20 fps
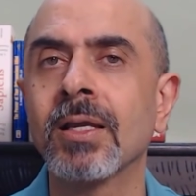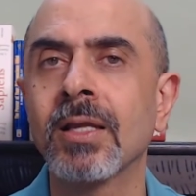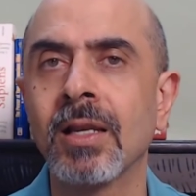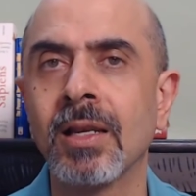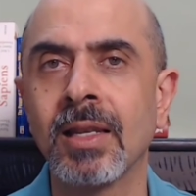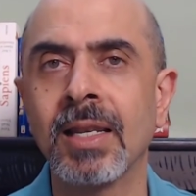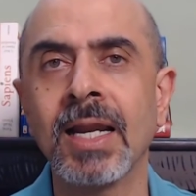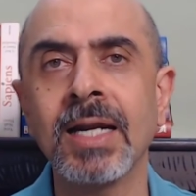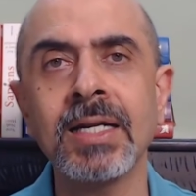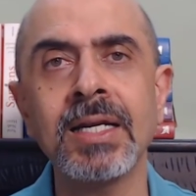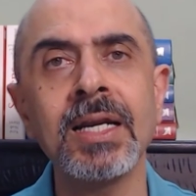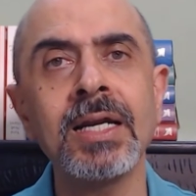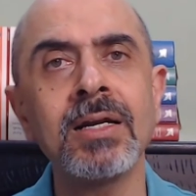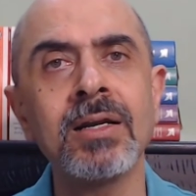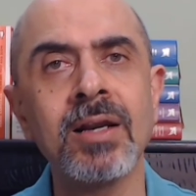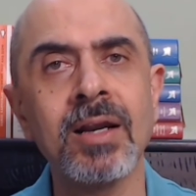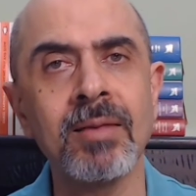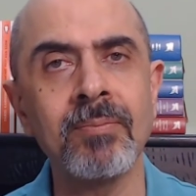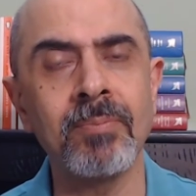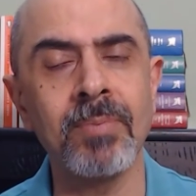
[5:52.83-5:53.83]
let
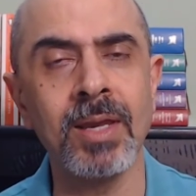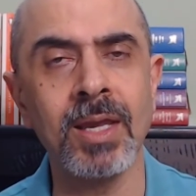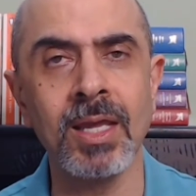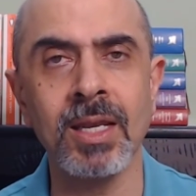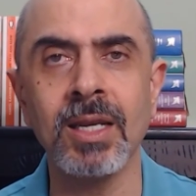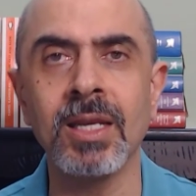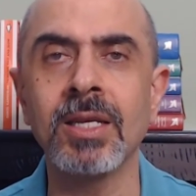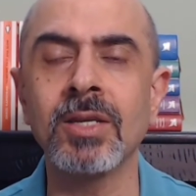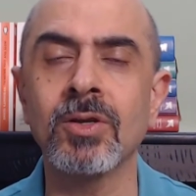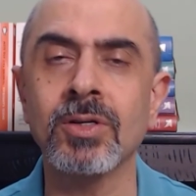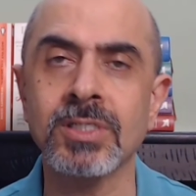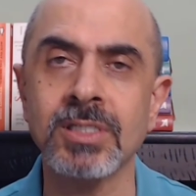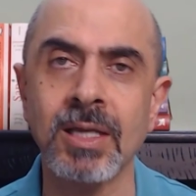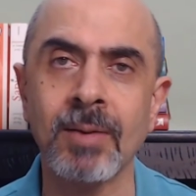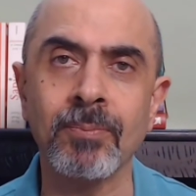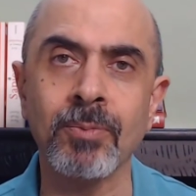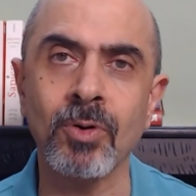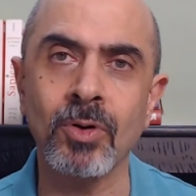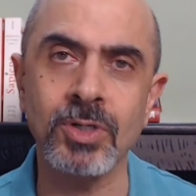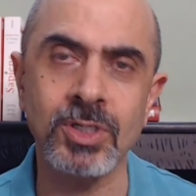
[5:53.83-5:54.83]
it remain in your
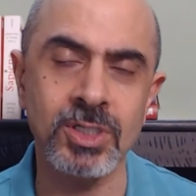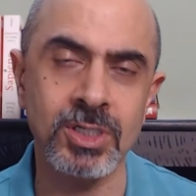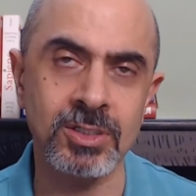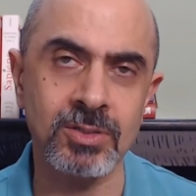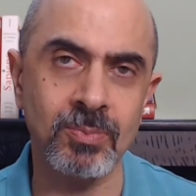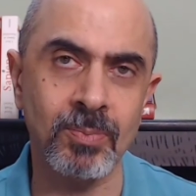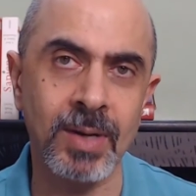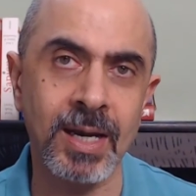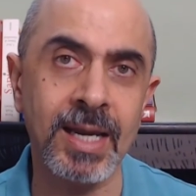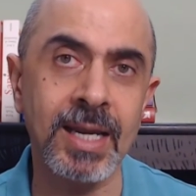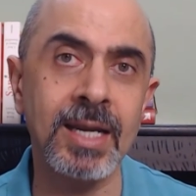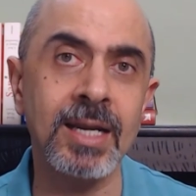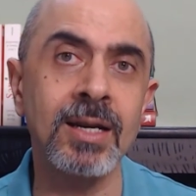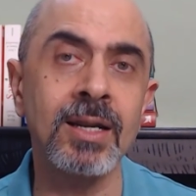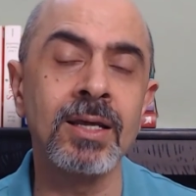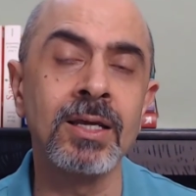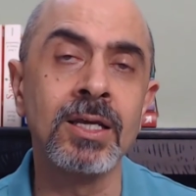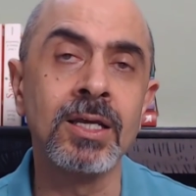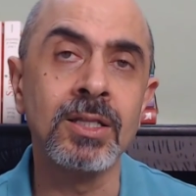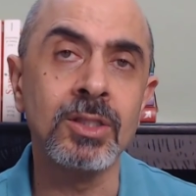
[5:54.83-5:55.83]
subconscious mind
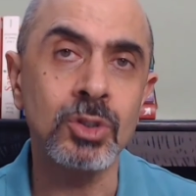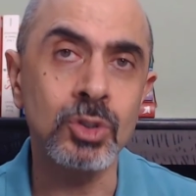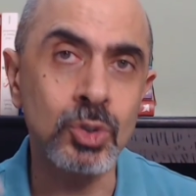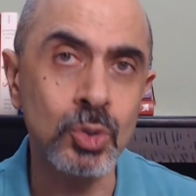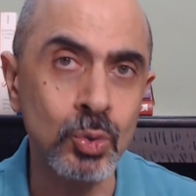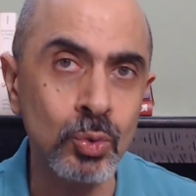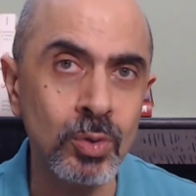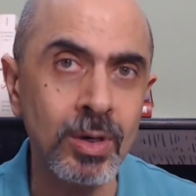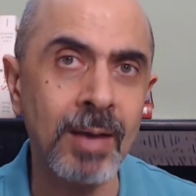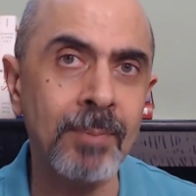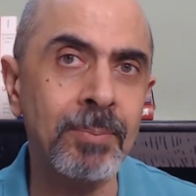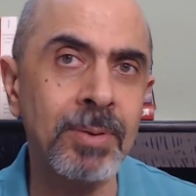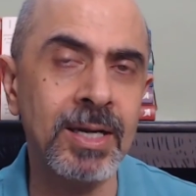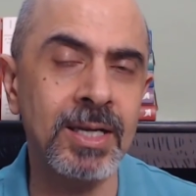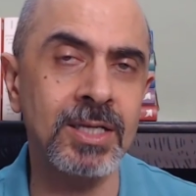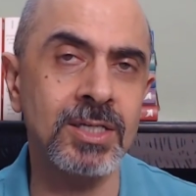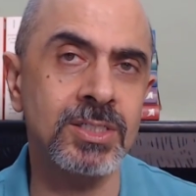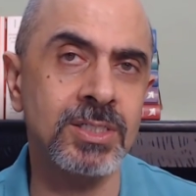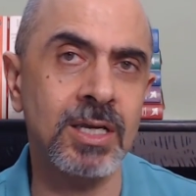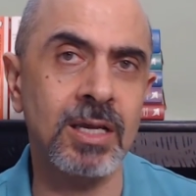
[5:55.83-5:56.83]
through
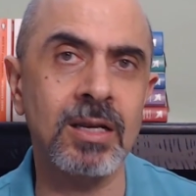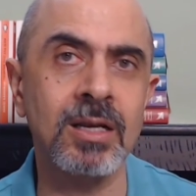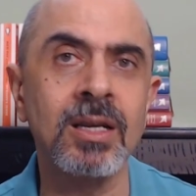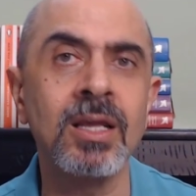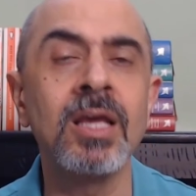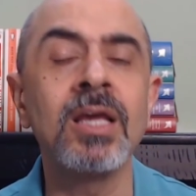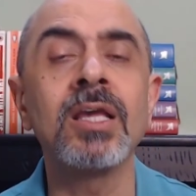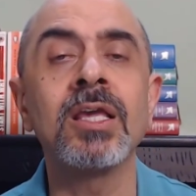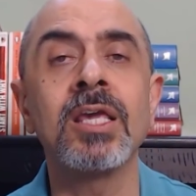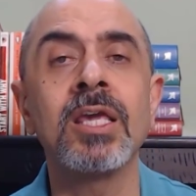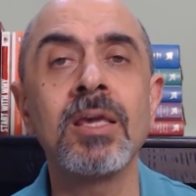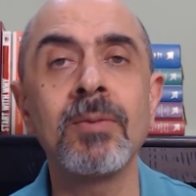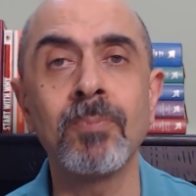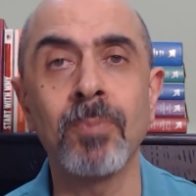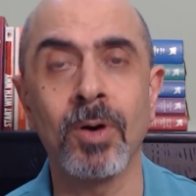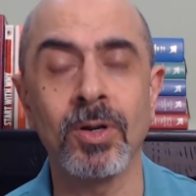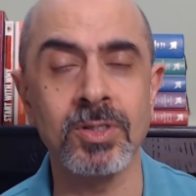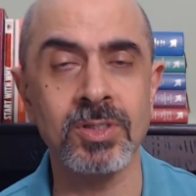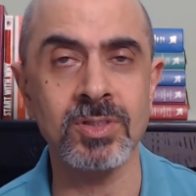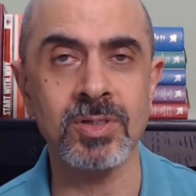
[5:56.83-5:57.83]
repetition. Keep
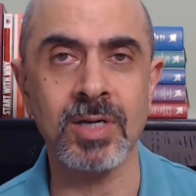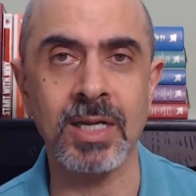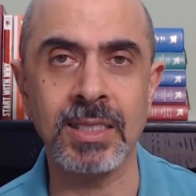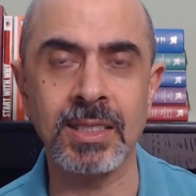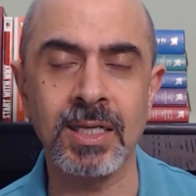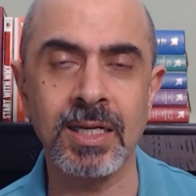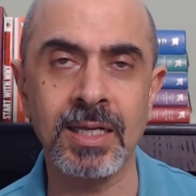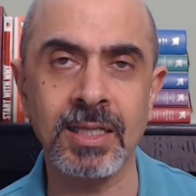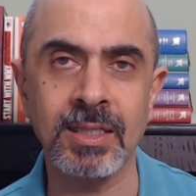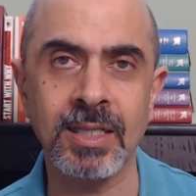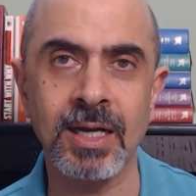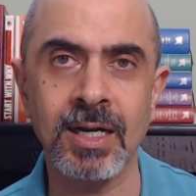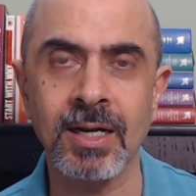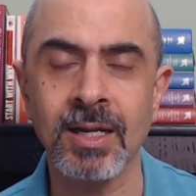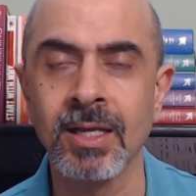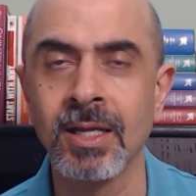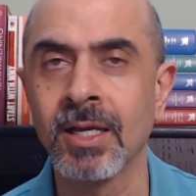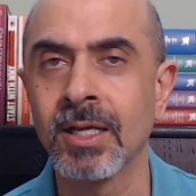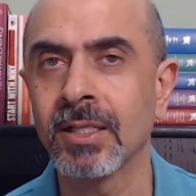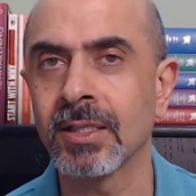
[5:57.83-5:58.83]
on strengthening that.
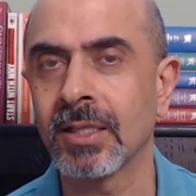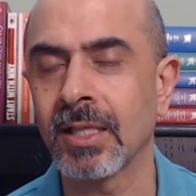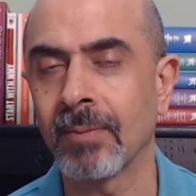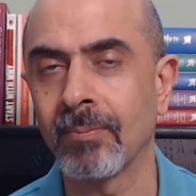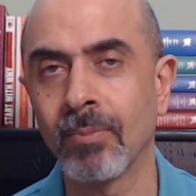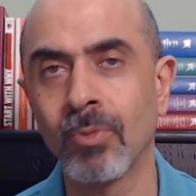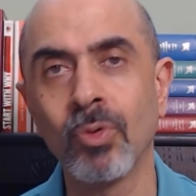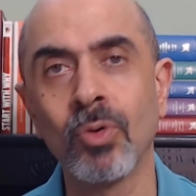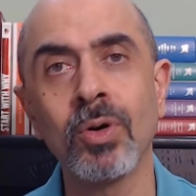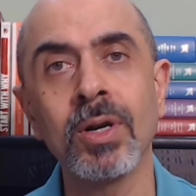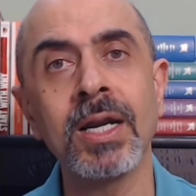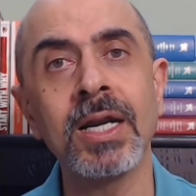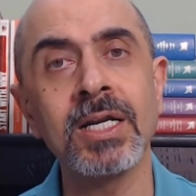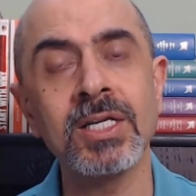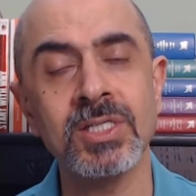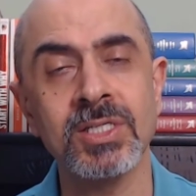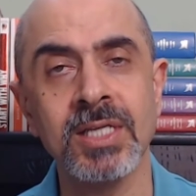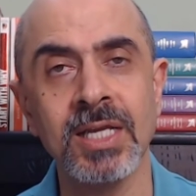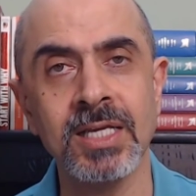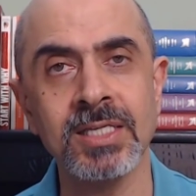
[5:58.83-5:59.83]
The more it
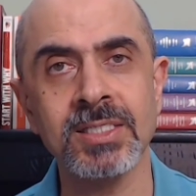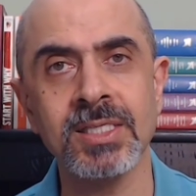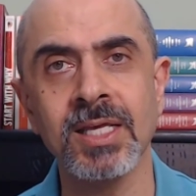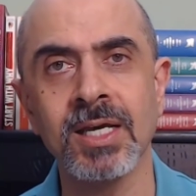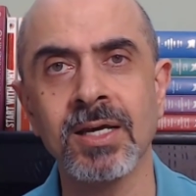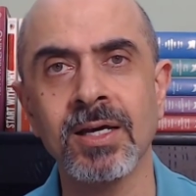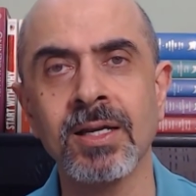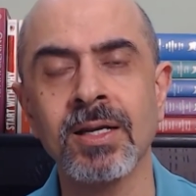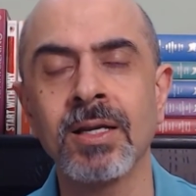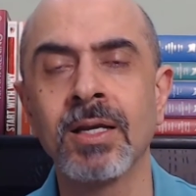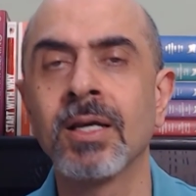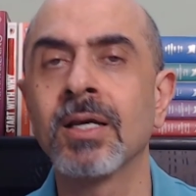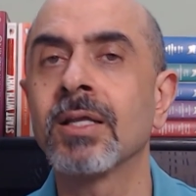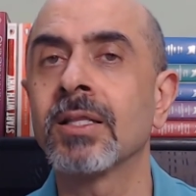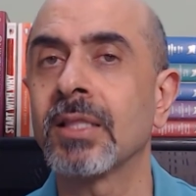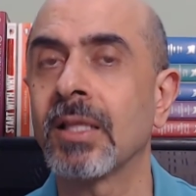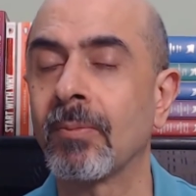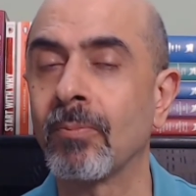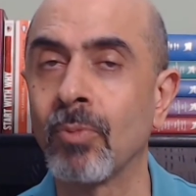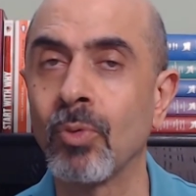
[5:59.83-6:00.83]
stays there,
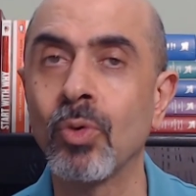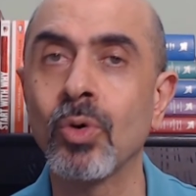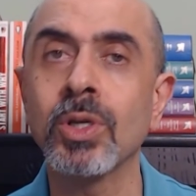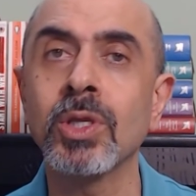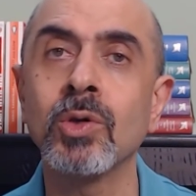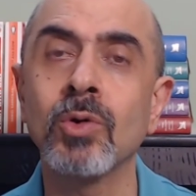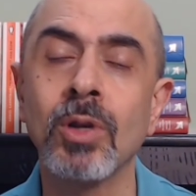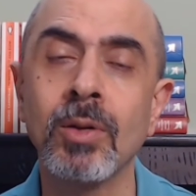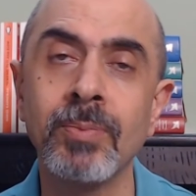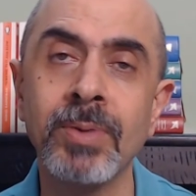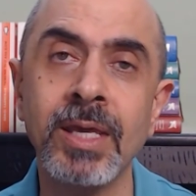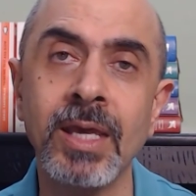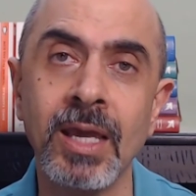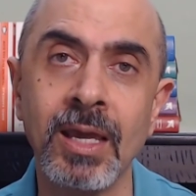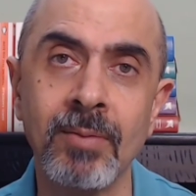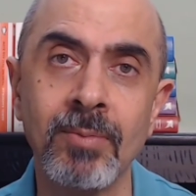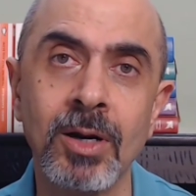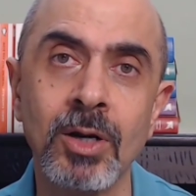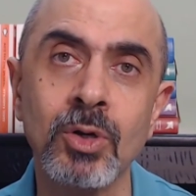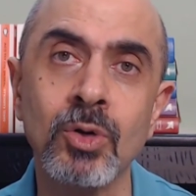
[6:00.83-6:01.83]
the more you will be
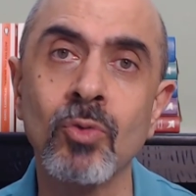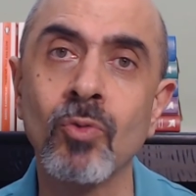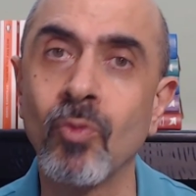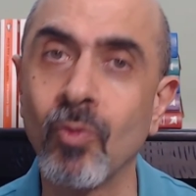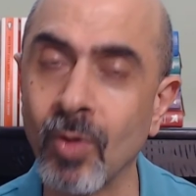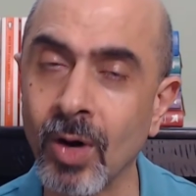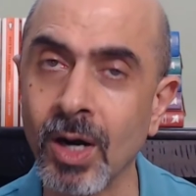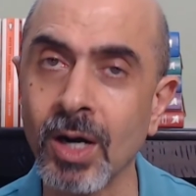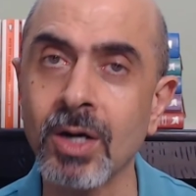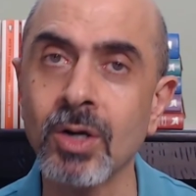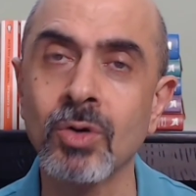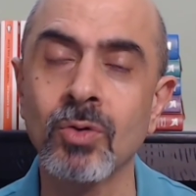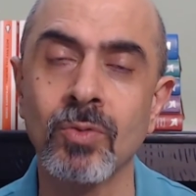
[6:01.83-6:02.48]
able to work